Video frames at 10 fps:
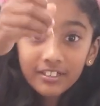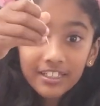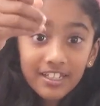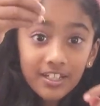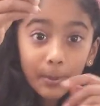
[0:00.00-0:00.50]

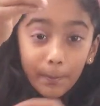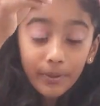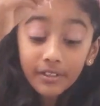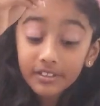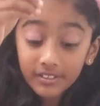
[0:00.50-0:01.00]
need to
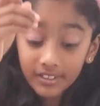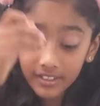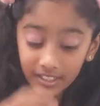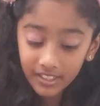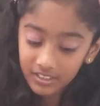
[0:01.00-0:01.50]
put
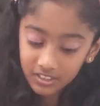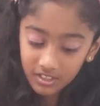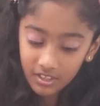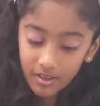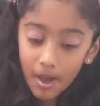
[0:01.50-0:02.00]
these,
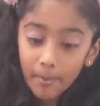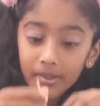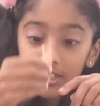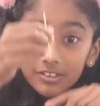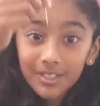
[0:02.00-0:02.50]

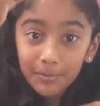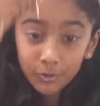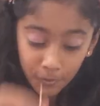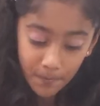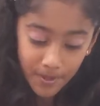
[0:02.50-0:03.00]
some
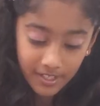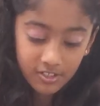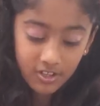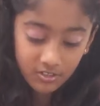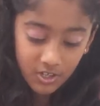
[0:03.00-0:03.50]

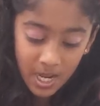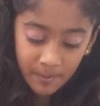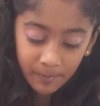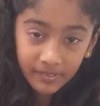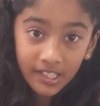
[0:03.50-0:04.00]
toothpicks on
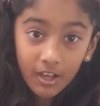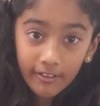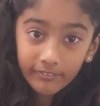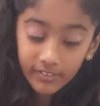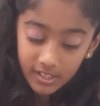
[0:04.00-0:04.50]
top
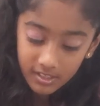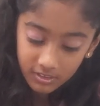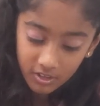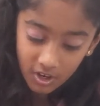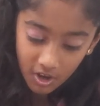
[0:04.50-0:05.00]
of
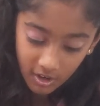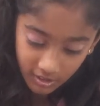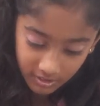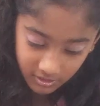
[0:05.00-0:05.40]
the heart.